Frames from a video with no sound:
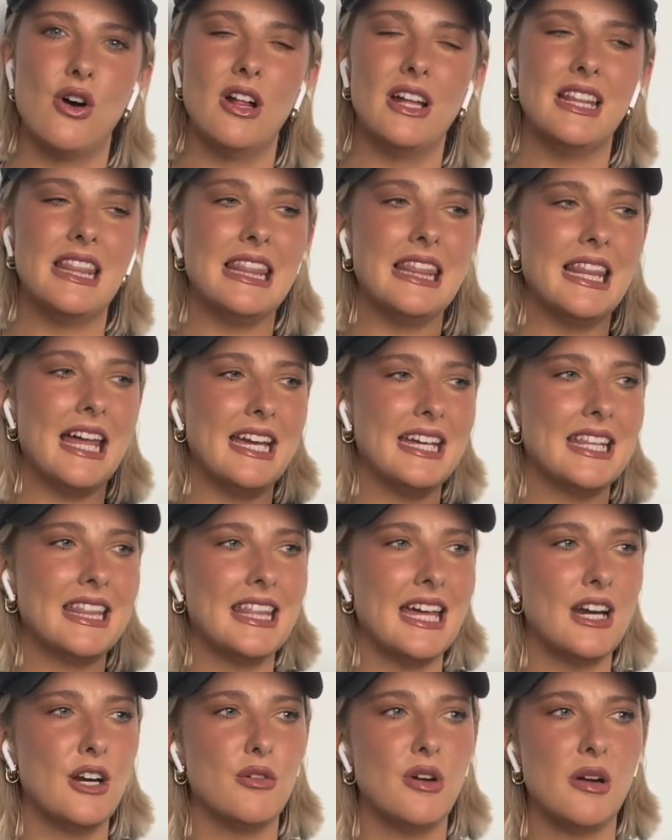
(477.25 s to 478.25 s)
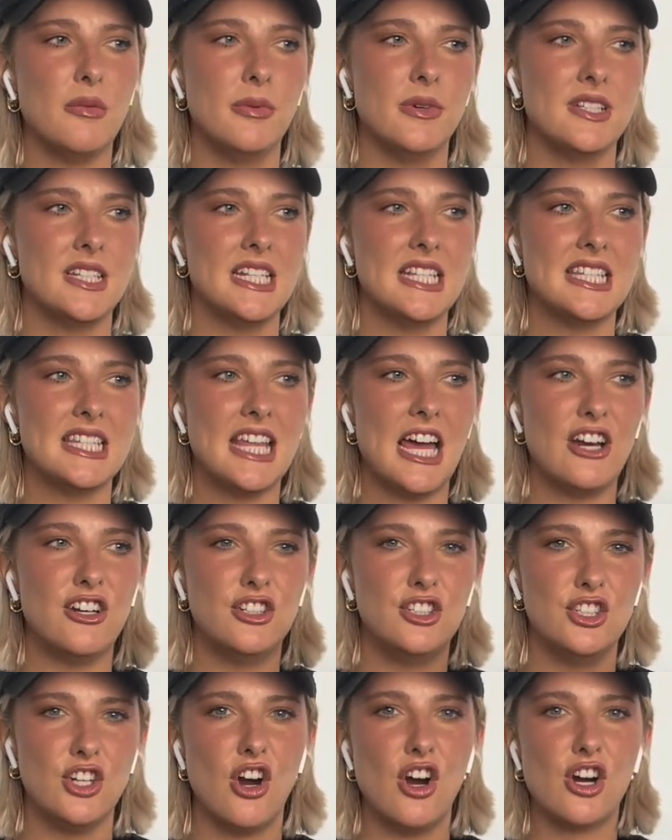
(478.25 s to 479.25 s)
I like that it represents that
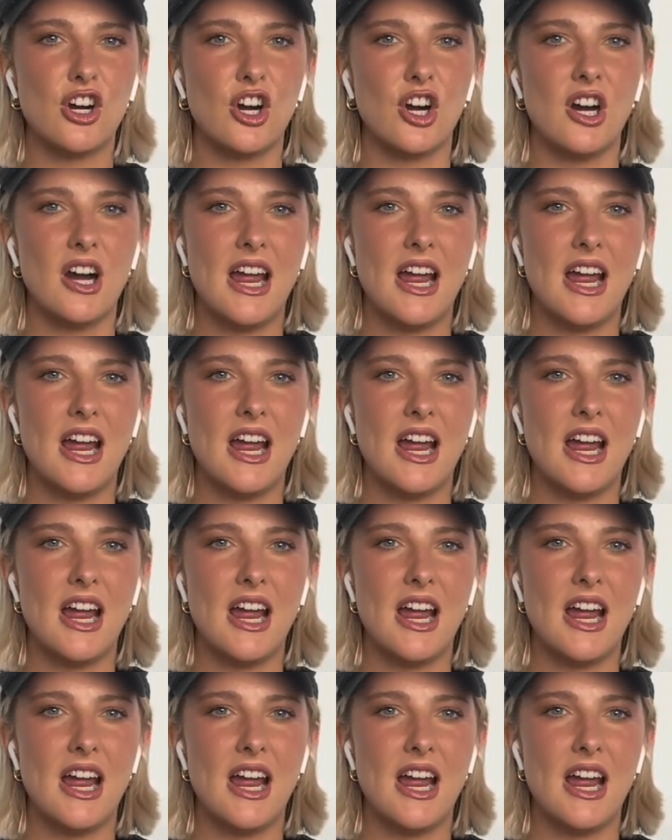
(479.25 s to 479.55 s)
darker,